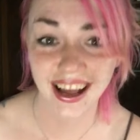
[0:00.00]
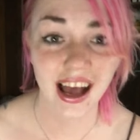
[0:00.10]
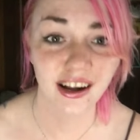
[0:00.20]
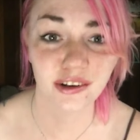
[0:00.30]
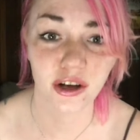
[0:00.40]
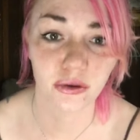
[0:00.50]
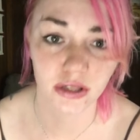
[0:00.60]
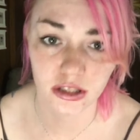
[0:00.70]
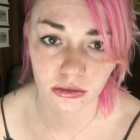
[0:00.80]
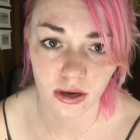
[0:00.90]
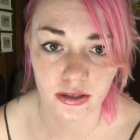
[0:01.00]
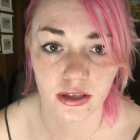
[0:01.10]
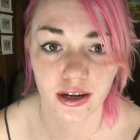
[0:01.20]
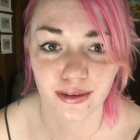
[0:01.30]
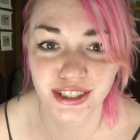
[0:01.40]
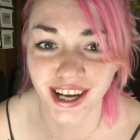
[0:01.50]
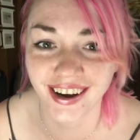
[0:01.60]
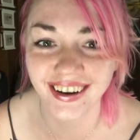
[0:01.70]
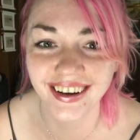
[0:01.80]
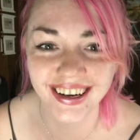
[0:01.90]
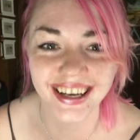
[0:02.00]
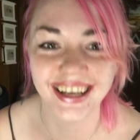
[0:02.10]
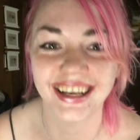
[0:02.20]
I don't know what this was and I'm sorry.